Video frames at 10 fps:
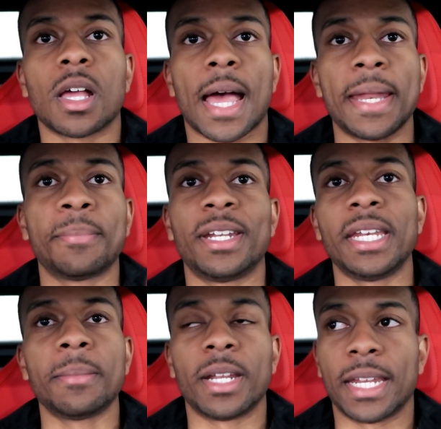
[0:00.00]
I didn't put
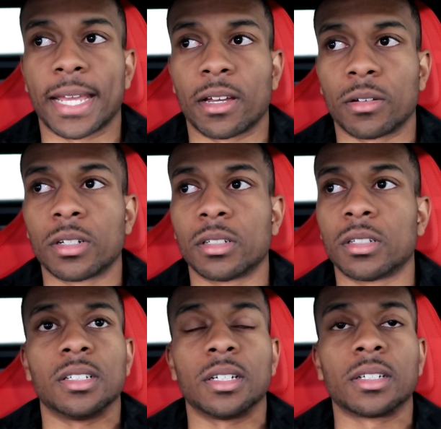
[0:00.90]
any money down.
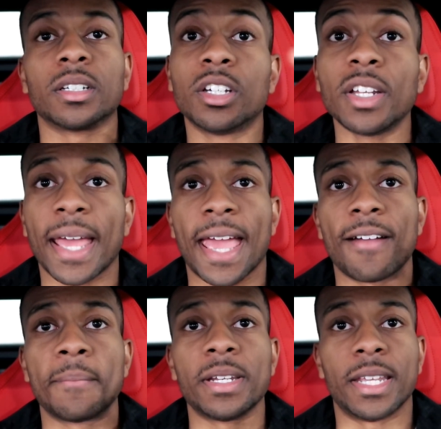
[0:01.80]
Could
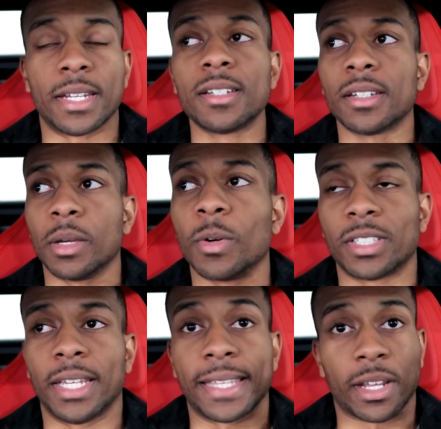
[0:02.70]
have, but didn't.
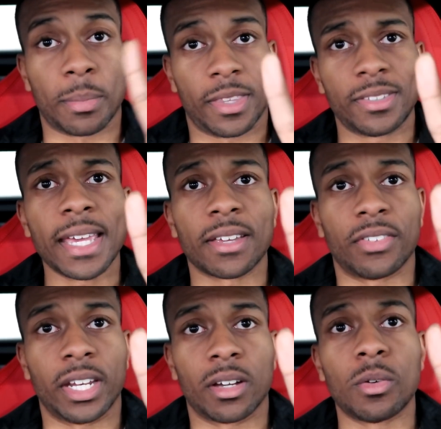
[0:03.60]
once again, that'll be the second
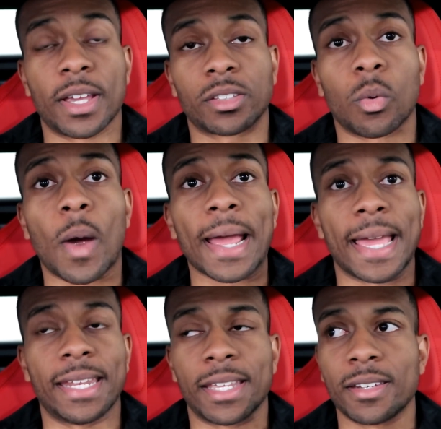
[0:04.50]
video as to why
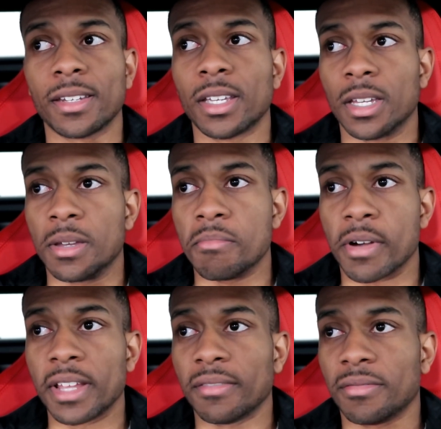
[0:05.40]
I didn't.
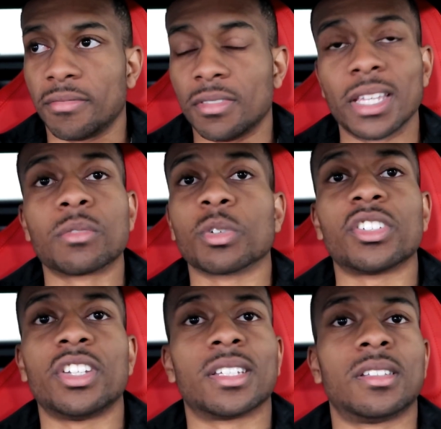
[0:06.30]
But this
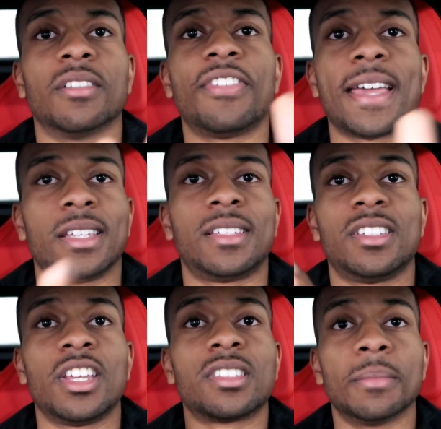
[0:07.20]
one's just the fact. This
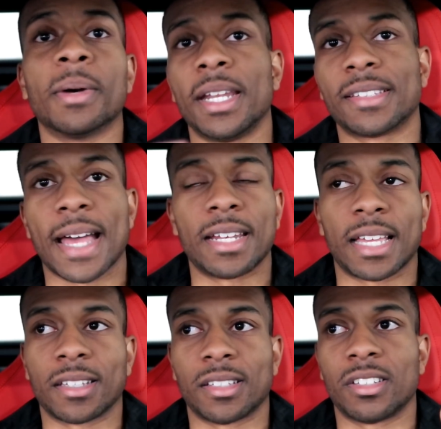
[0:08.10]
is just the money side.
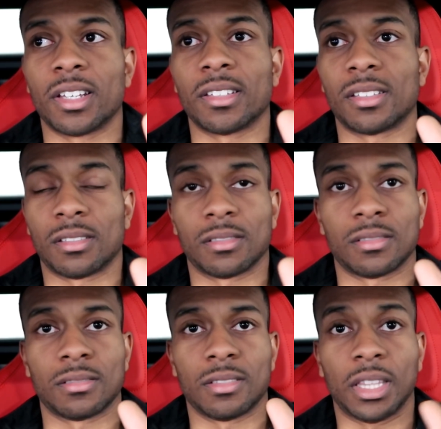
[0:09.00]
Like, this is just
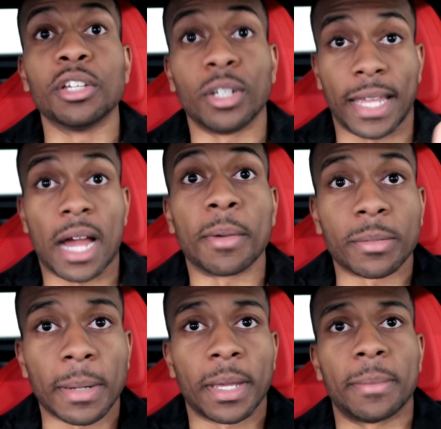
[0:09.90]
literally how
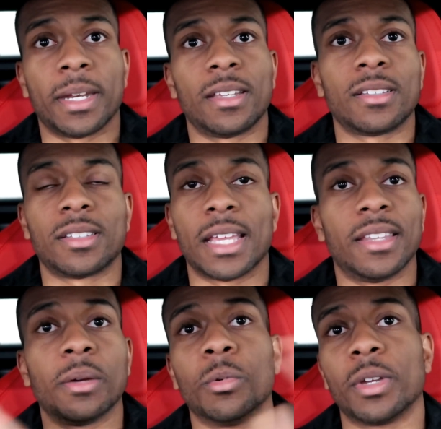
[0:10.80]
much my payment is,
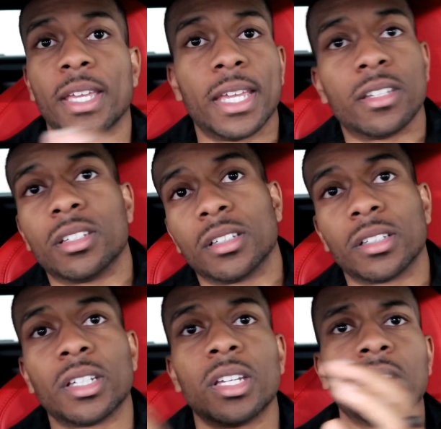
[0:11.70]
and then we'll get into